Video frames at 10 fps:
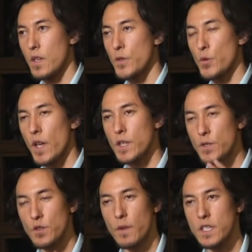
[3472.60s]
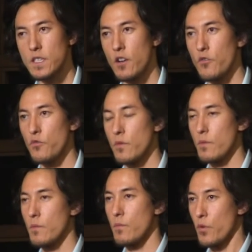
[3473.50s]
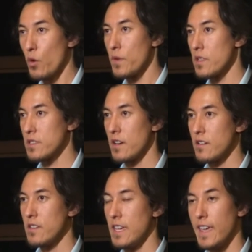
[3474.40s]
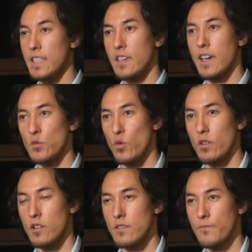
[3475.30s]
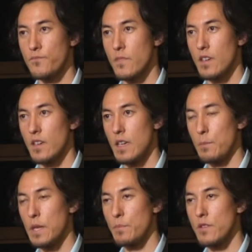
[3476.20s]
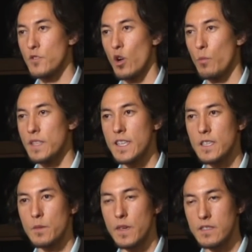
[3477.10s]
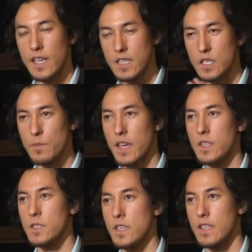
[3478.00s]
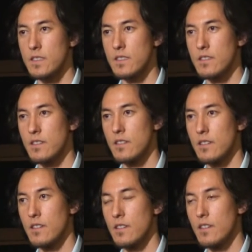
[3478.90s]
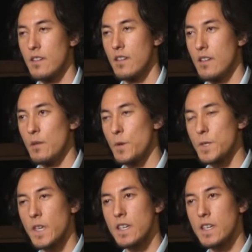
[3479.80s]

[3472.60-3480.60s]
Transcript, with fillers: So I consider myself pro military and anti war. And people have told me that doesn't, make, that doesn't make any sense. But it's